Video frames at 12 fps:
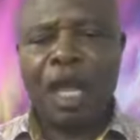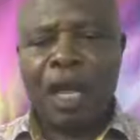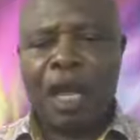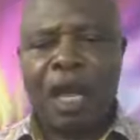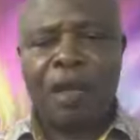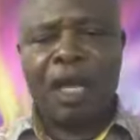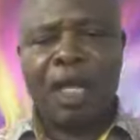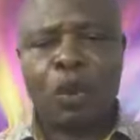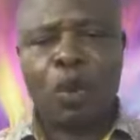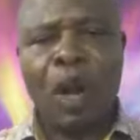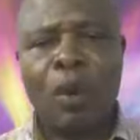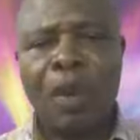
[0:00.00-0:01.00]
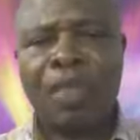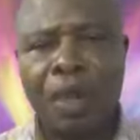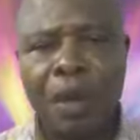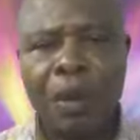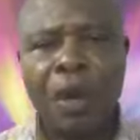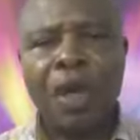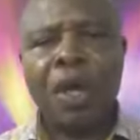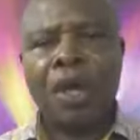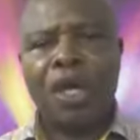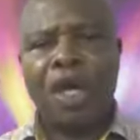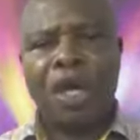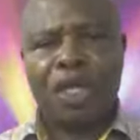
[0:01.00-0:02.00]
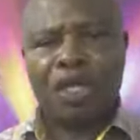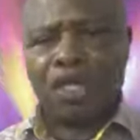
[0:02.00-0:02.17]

it is well with you. In